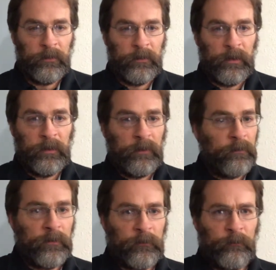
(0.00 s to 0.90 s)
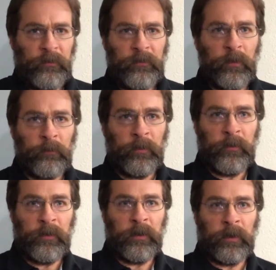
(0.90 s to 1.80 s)
And then just simple
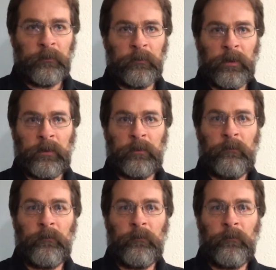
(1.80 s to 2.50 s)
things like